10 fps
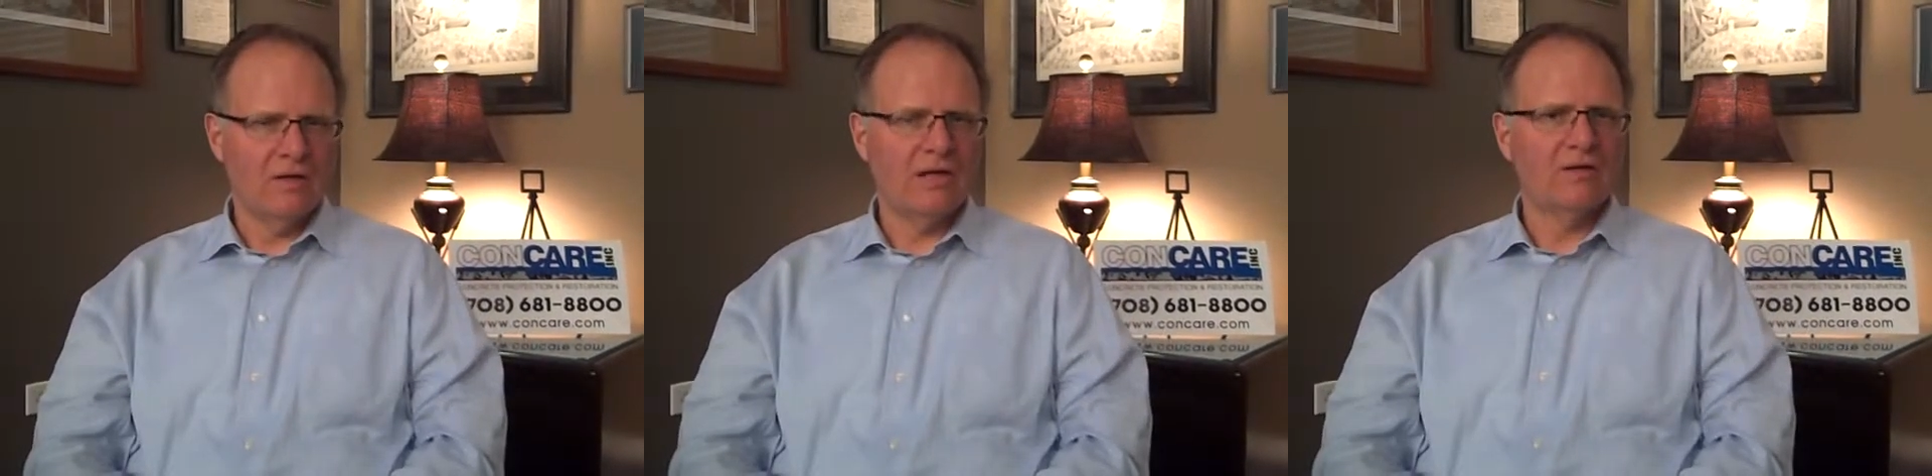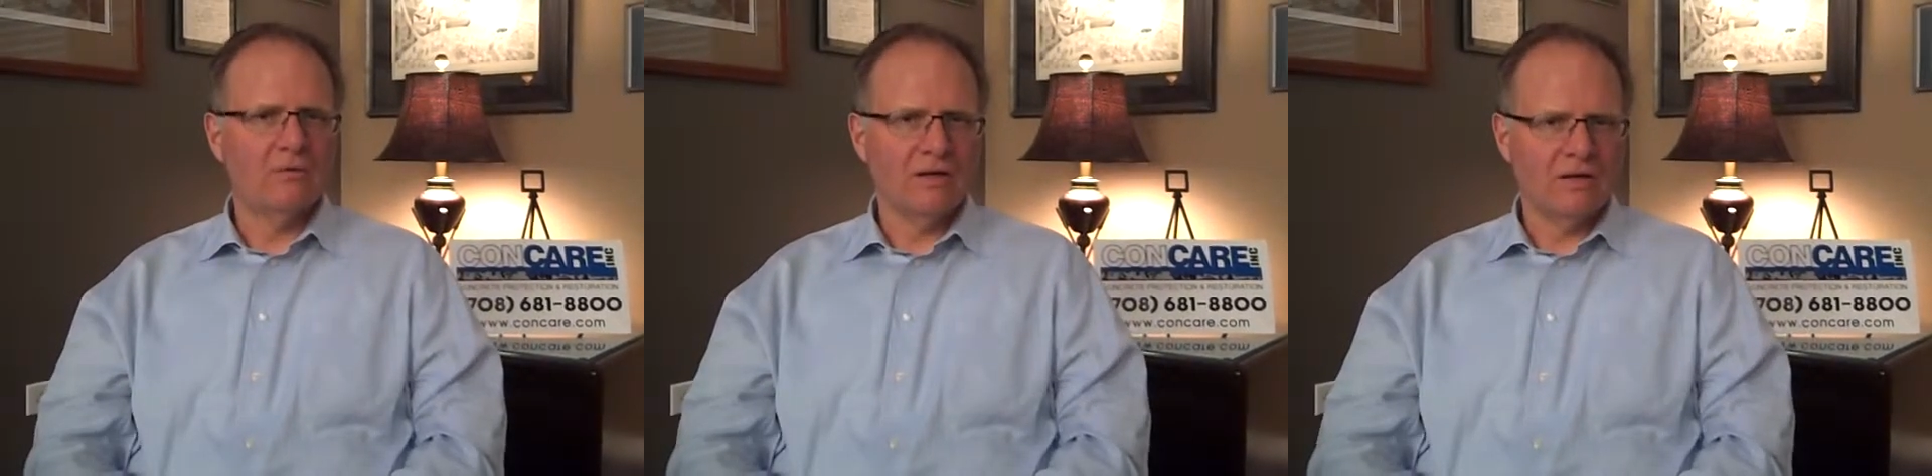And
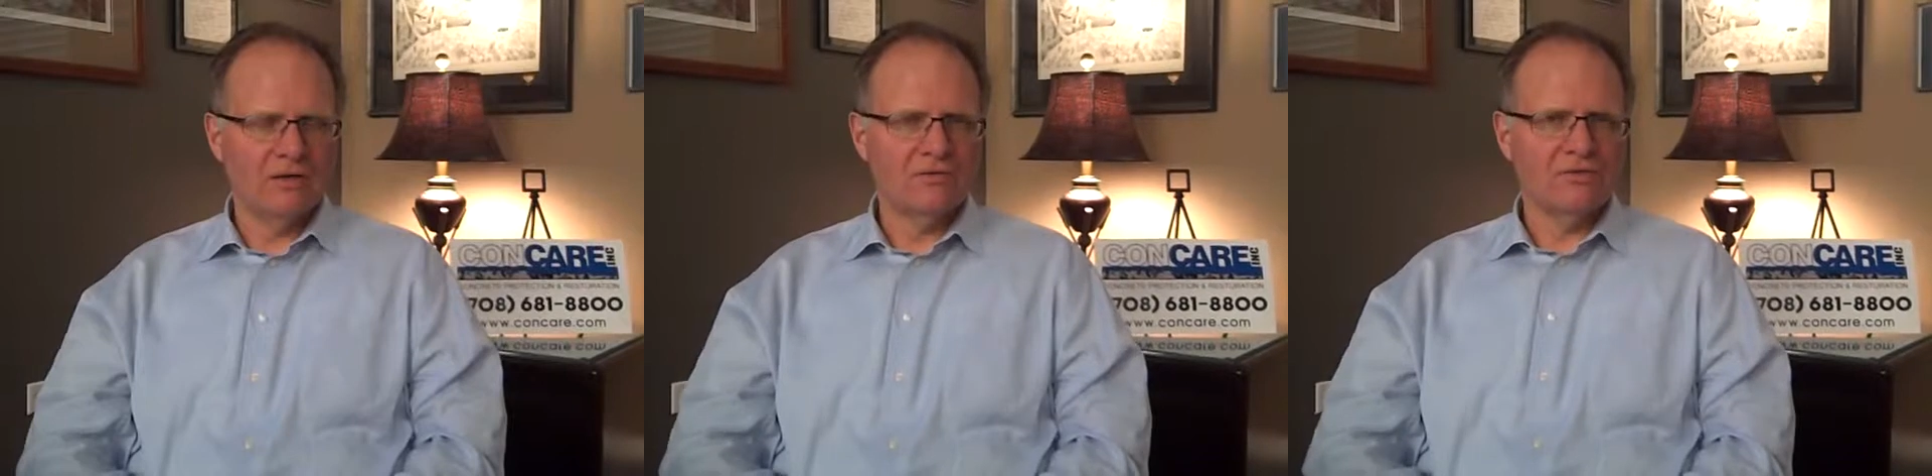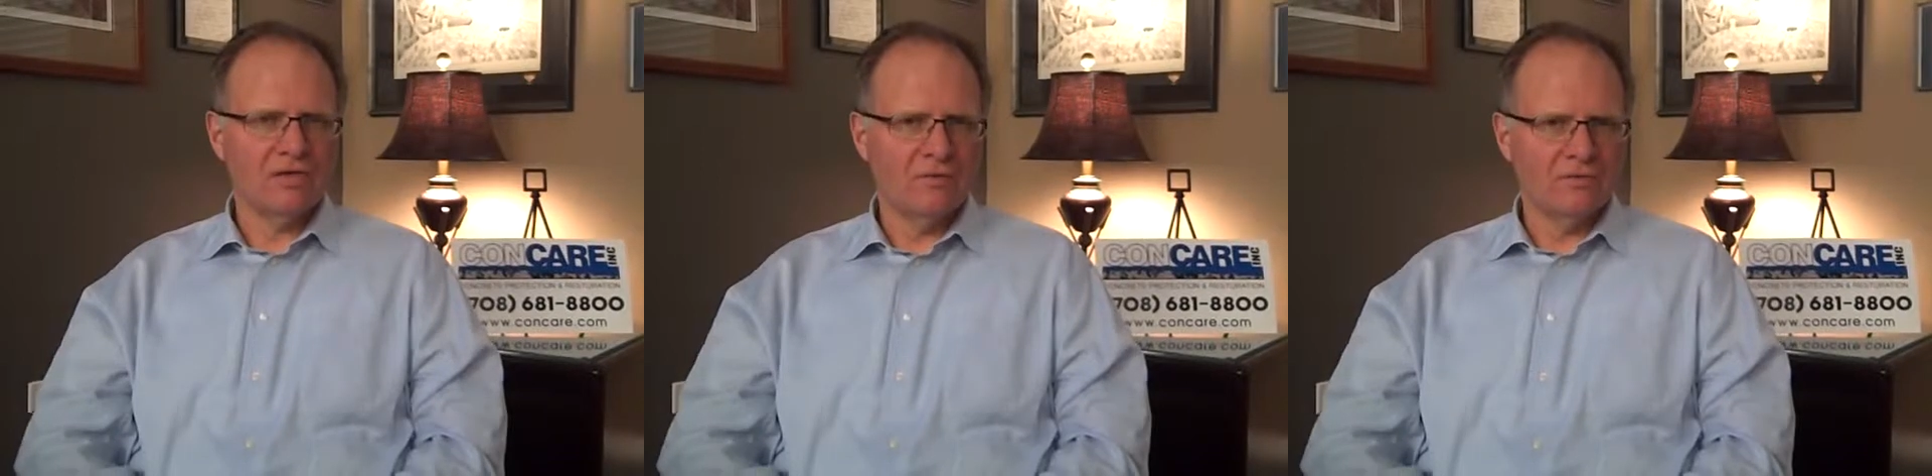you'll want to
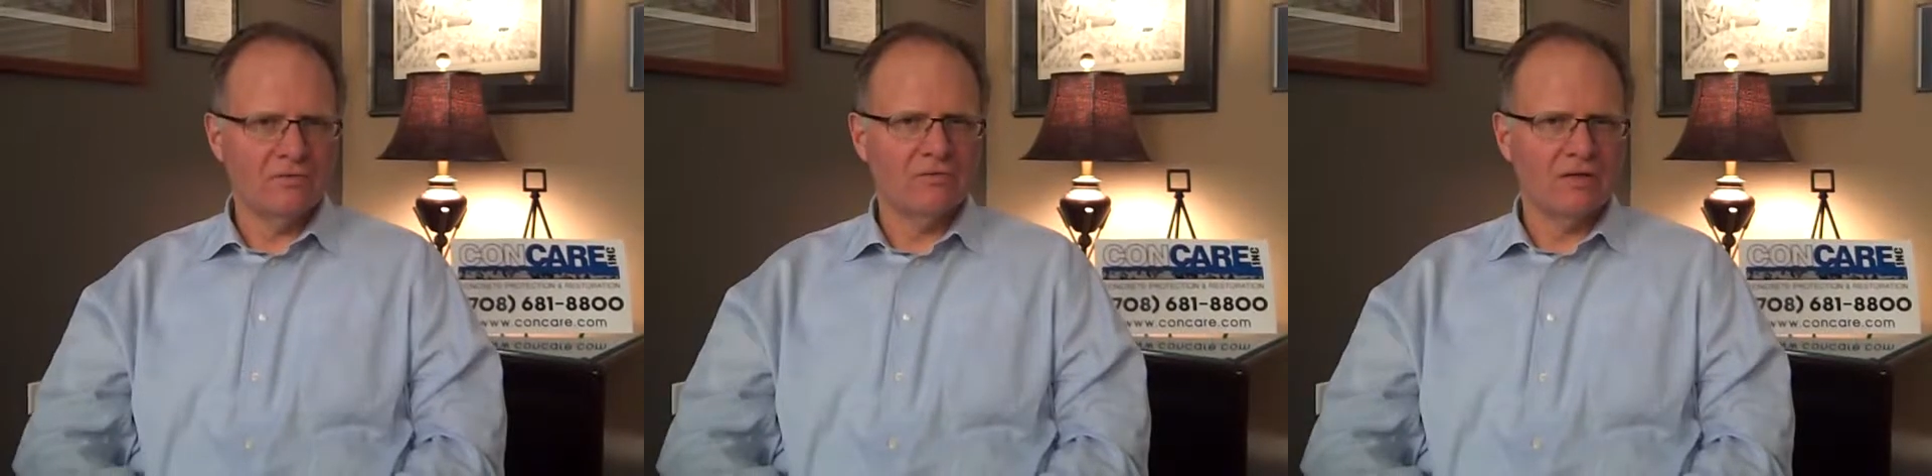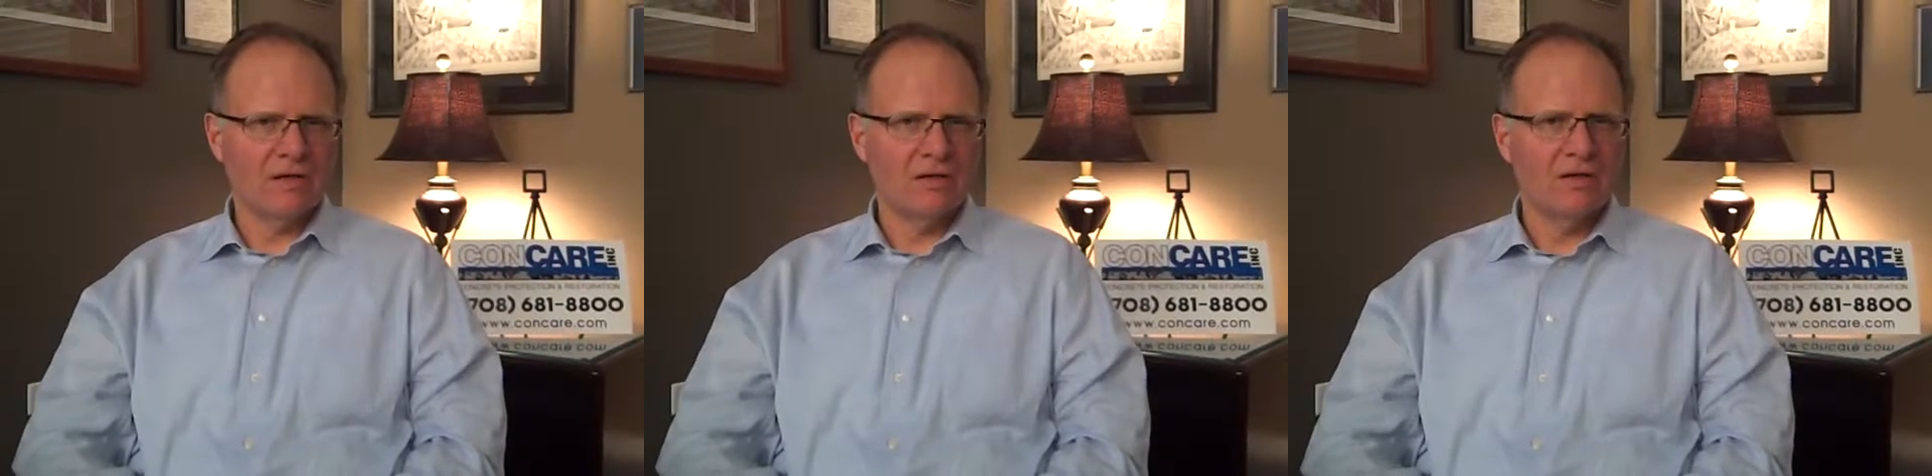understand what those
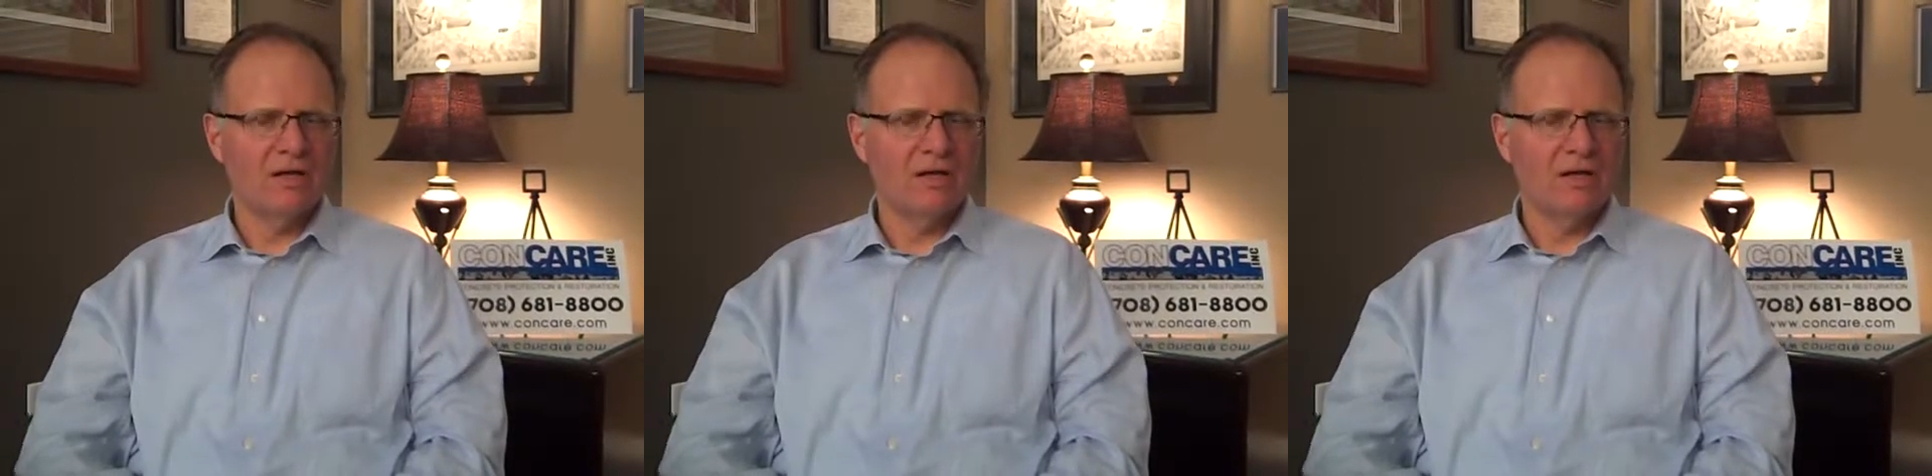are.